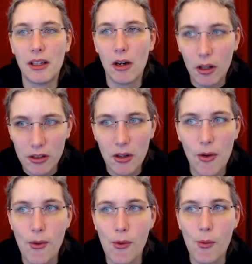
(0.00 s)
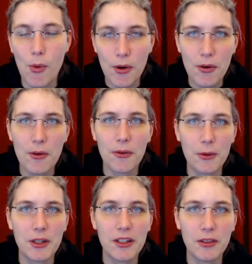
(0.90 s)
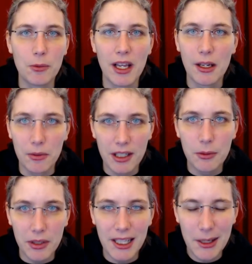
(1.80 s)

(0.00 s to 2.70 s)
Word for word: also one of the reasons why I really, really,